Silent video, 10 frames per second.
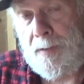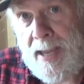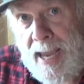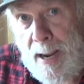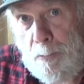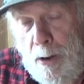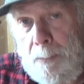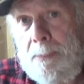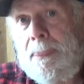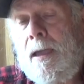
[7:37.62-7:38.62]
the
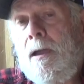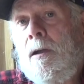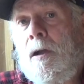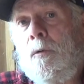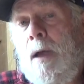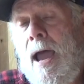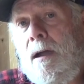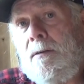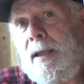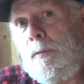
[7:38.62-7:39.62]
camera
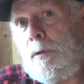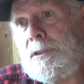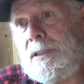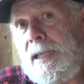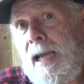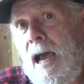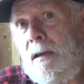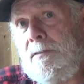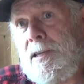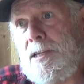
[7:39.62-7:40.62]
around and we'll see
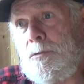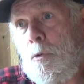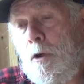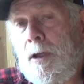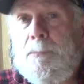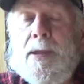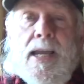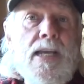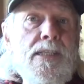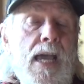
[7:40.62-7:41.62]
how these work.
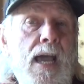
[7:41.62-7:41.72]
Because